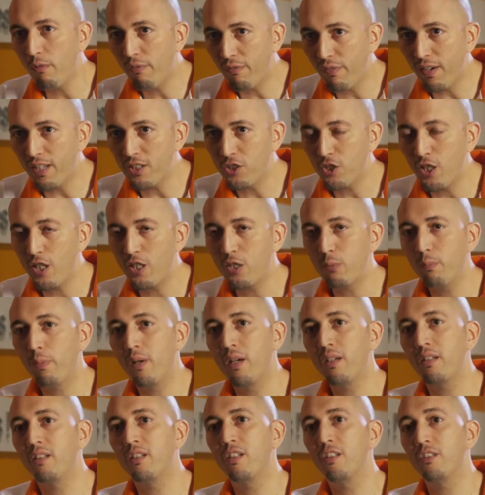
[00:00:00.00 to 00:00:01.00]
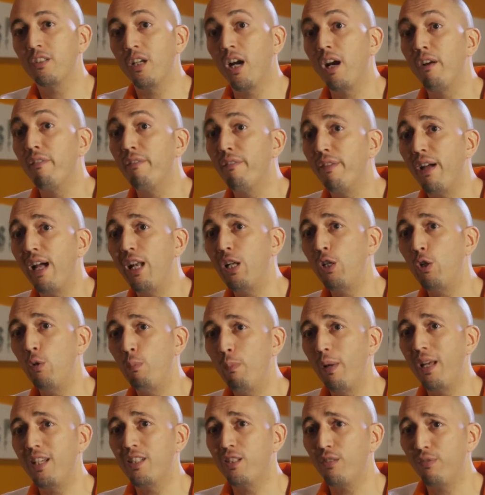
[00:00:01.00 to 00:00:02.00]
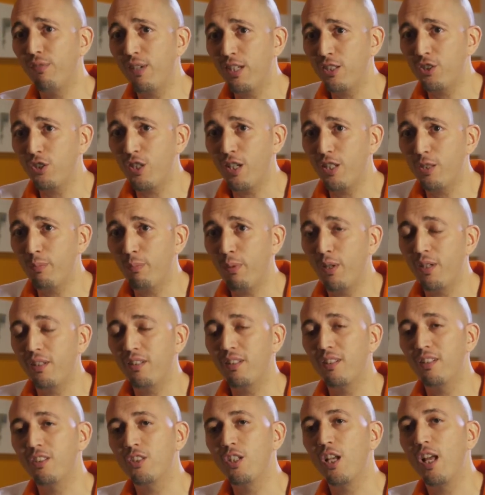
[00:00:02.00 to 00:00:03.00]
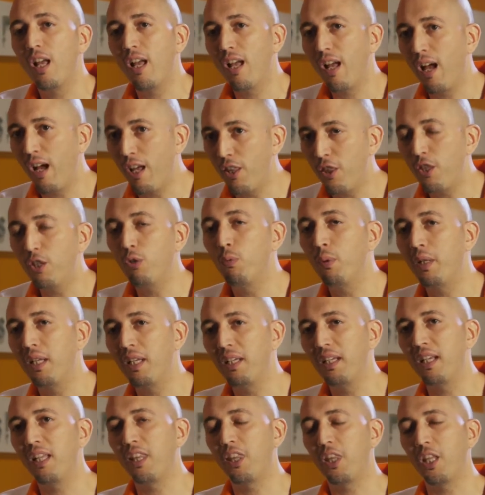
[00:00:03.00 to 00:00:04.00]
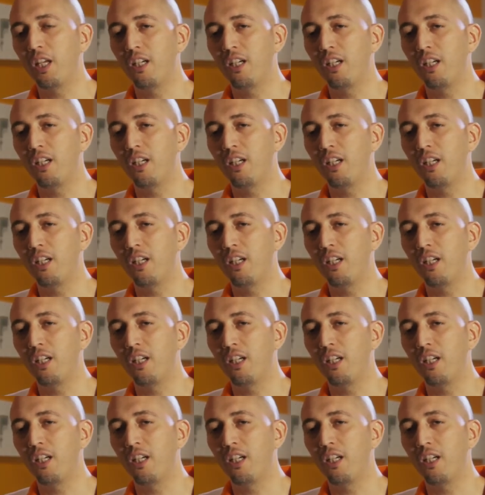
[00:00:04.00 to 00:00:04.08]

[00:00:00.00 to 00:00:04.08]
franchise partners, our value based franchise partners, I think we can get